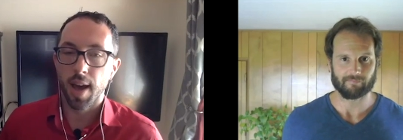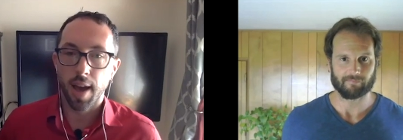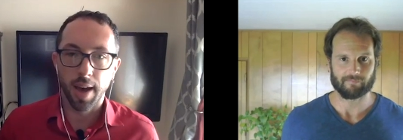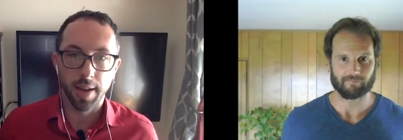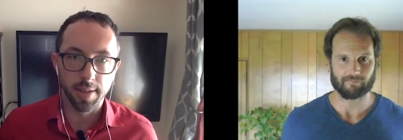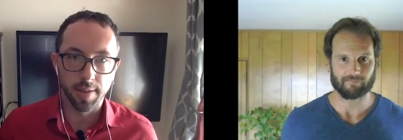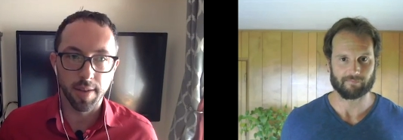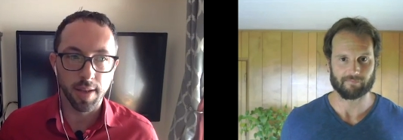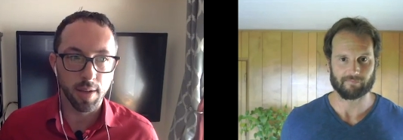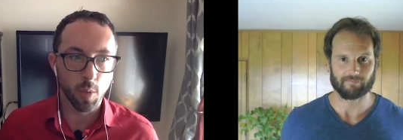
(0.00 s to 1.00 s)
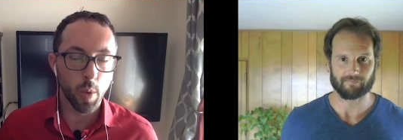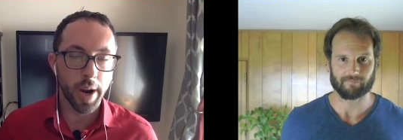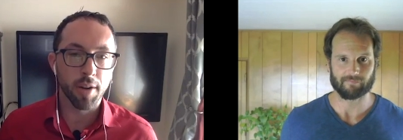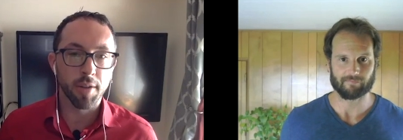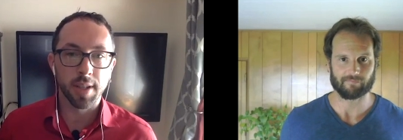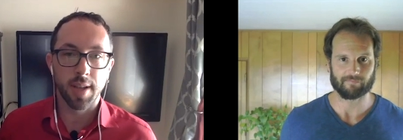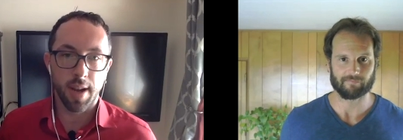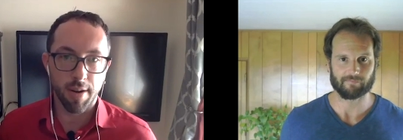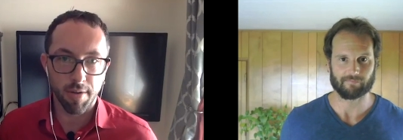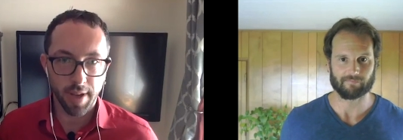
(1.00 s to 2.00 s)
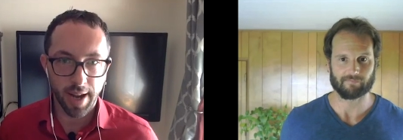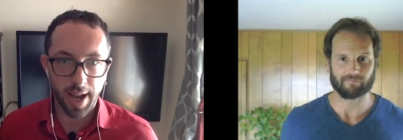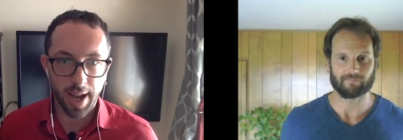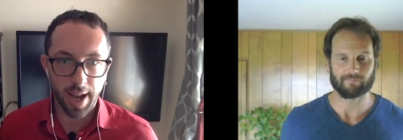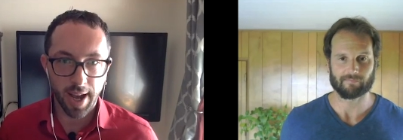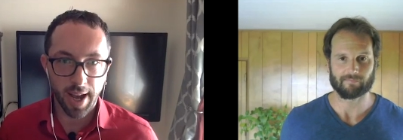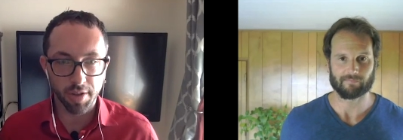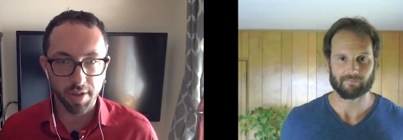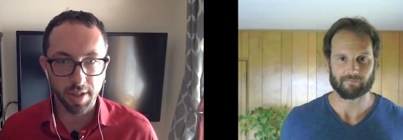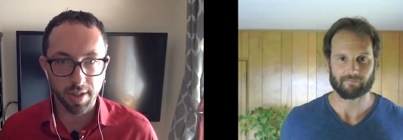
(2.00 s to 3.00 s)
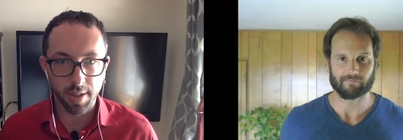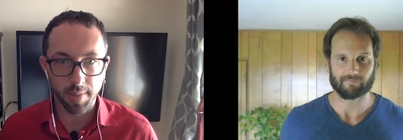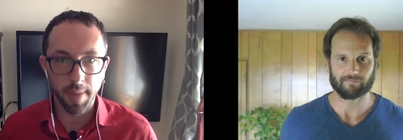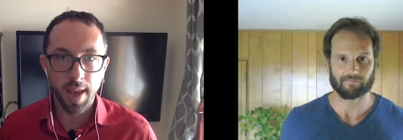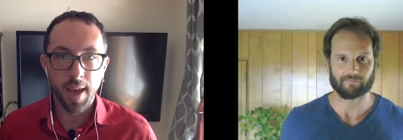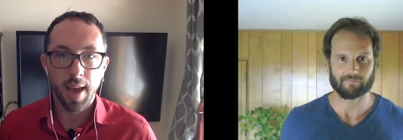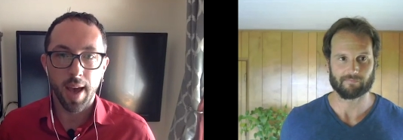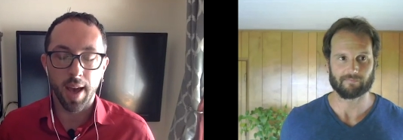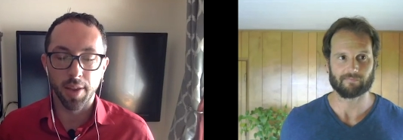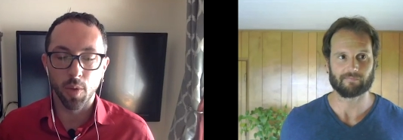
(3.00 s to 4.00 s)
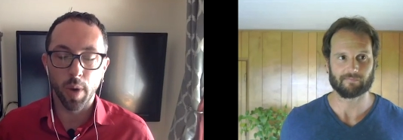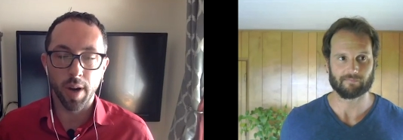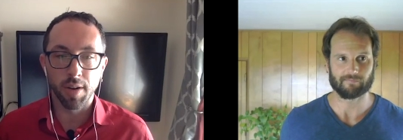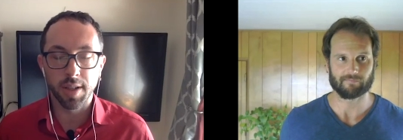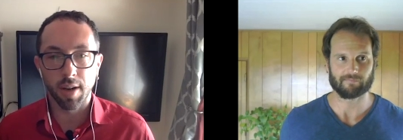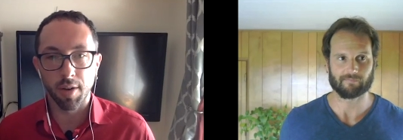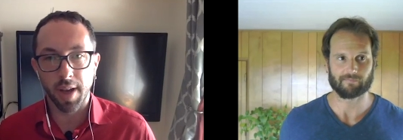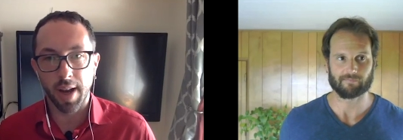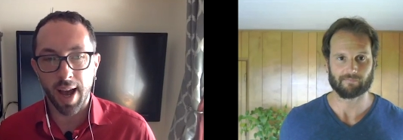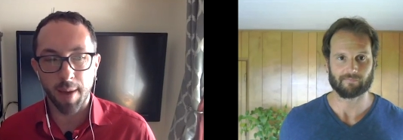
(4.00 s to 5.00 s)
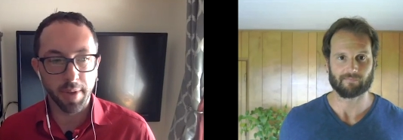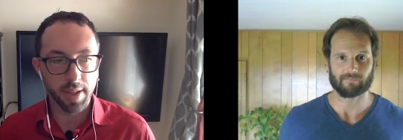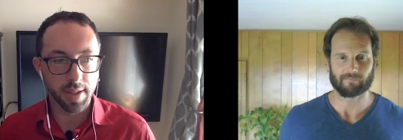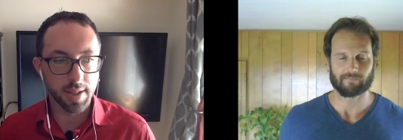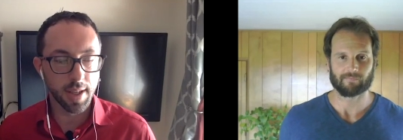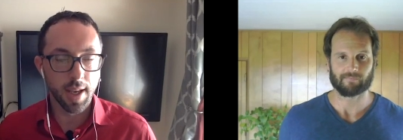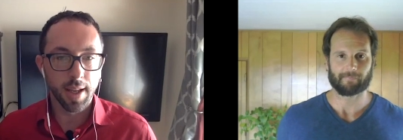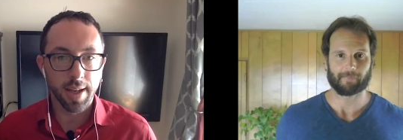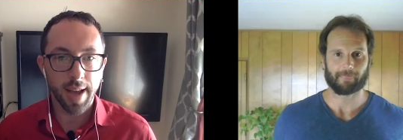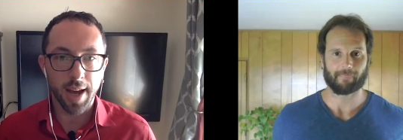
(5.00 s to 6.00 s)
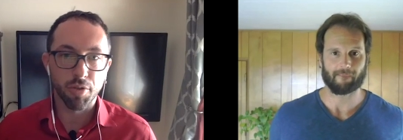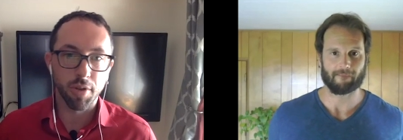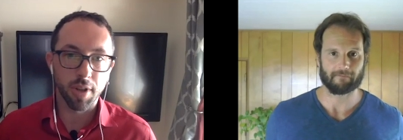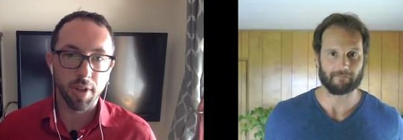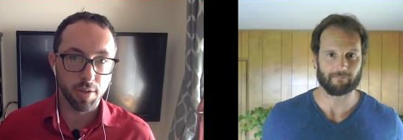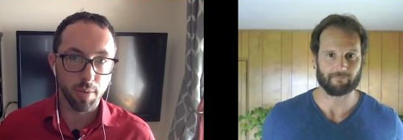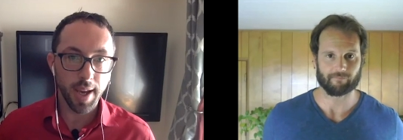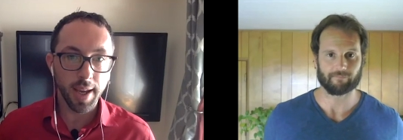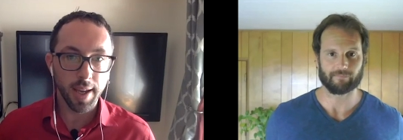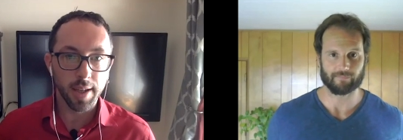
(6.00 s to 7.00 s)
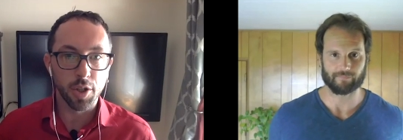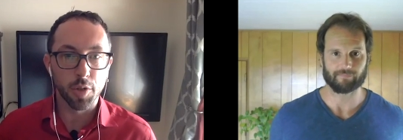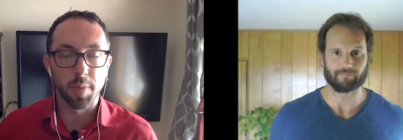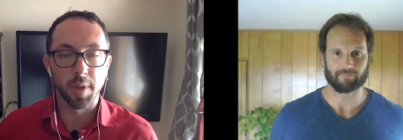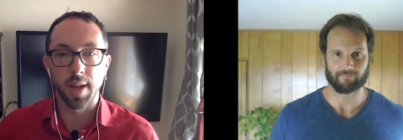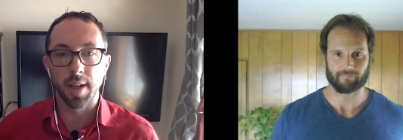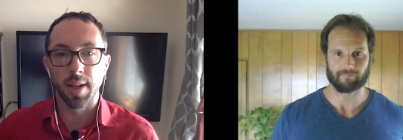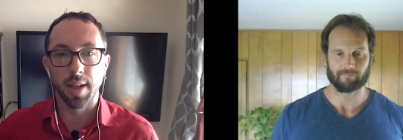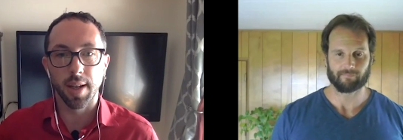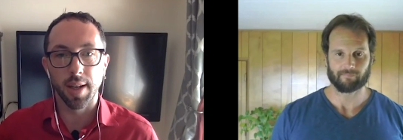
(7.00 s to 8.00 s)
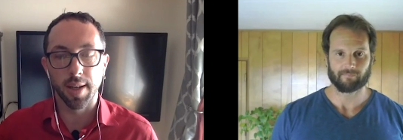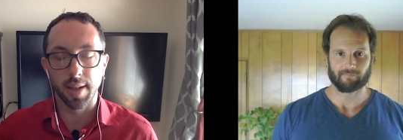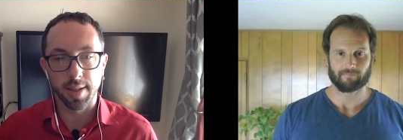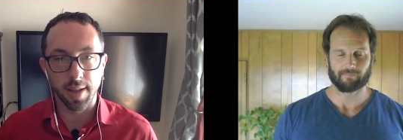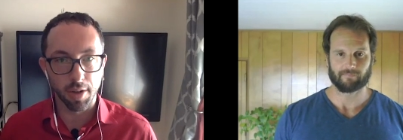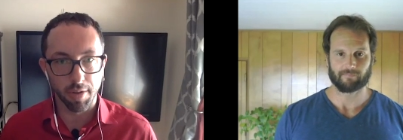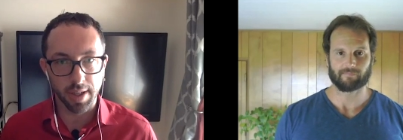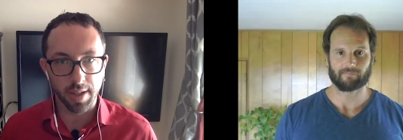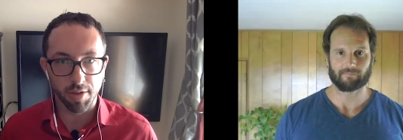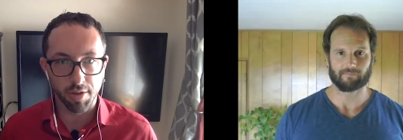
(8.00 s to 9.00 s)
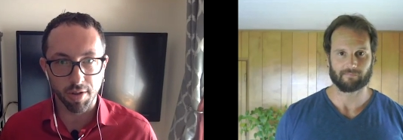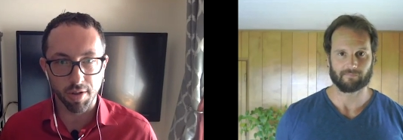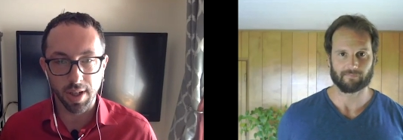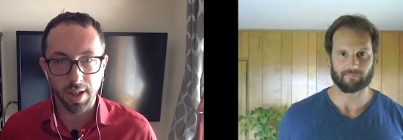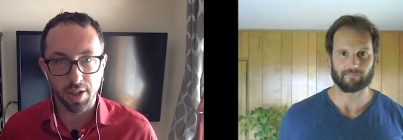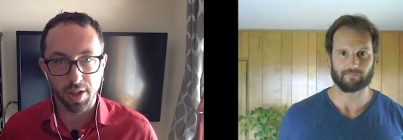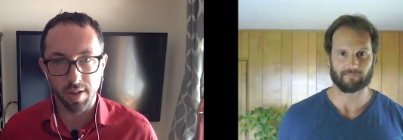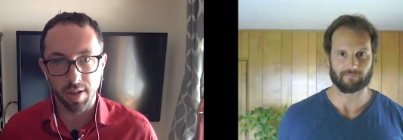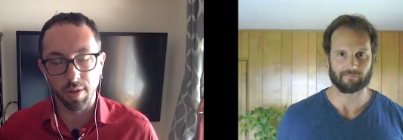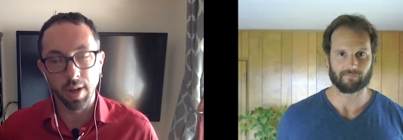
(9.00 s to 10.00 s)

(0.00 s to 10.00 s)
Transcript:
Speaker 1: as the wear and tear that happens on your system and the wear and tear that happens naturally as you age, but then it accelerates under certain conditions. So